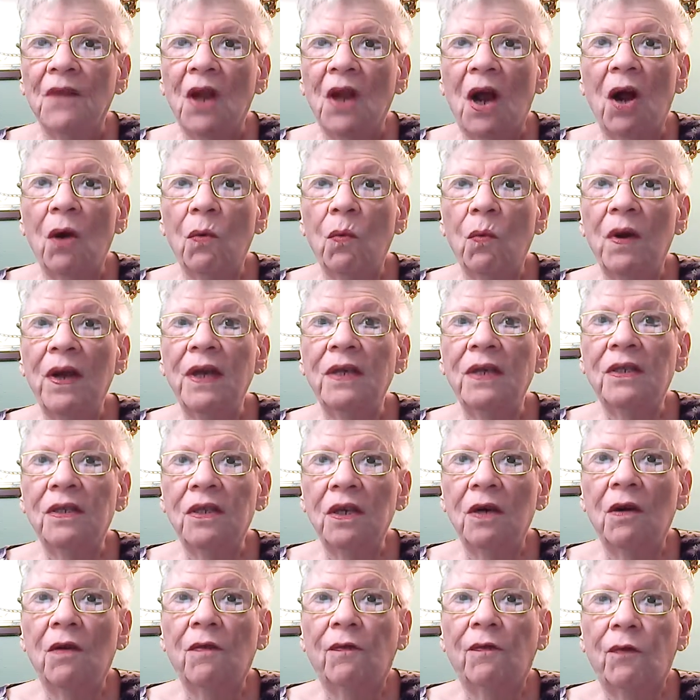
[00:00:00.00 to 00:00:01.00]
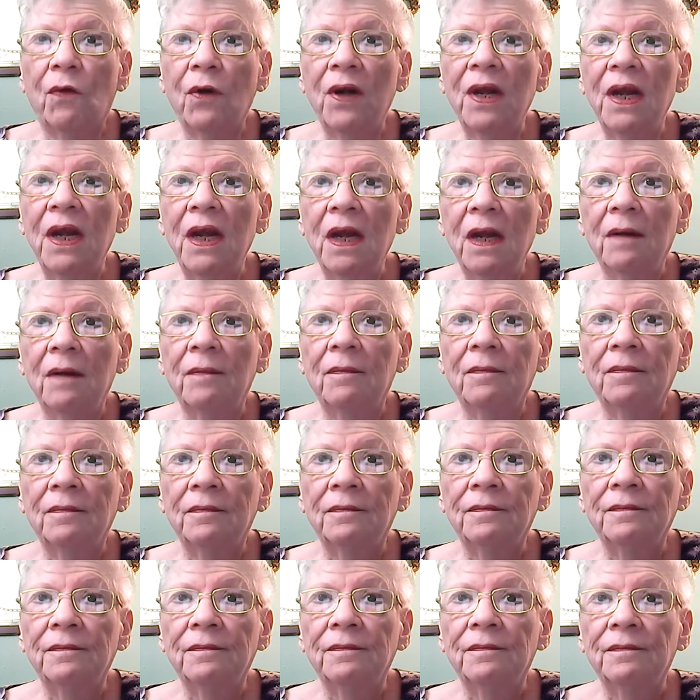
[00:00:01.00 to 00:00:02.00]
Are we still free?
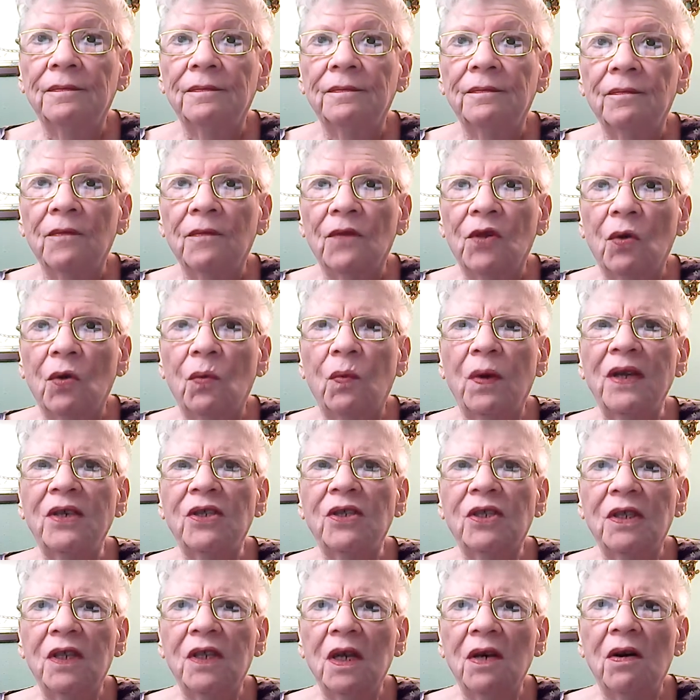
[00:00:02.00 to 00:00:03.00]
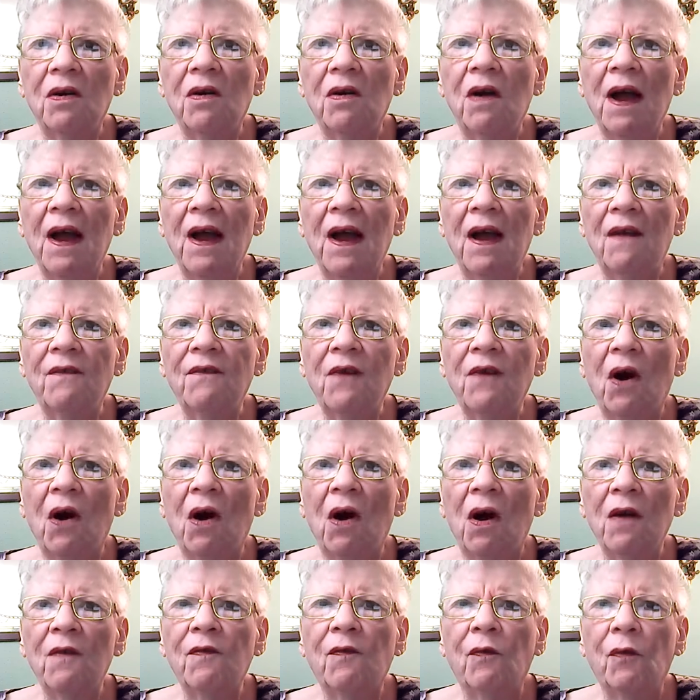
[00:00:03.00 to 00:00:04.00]
Do we still have
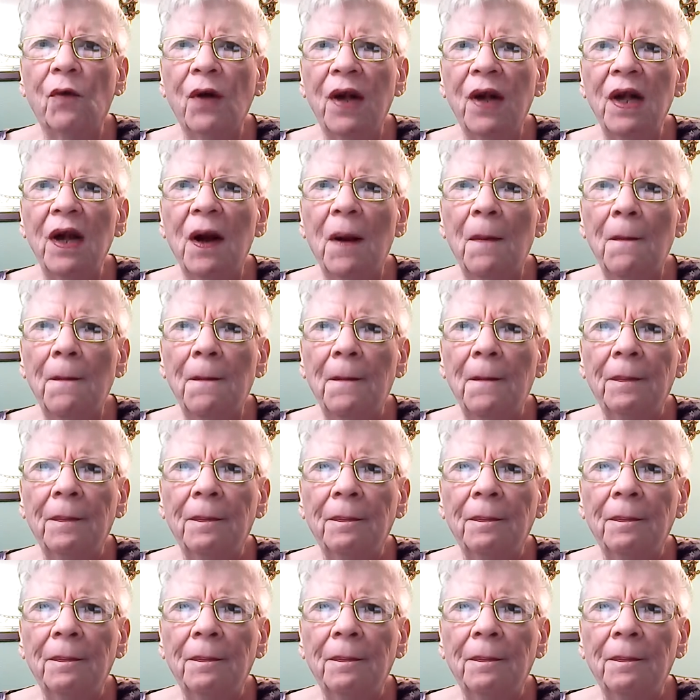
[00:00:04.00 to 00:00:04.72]
our freedom?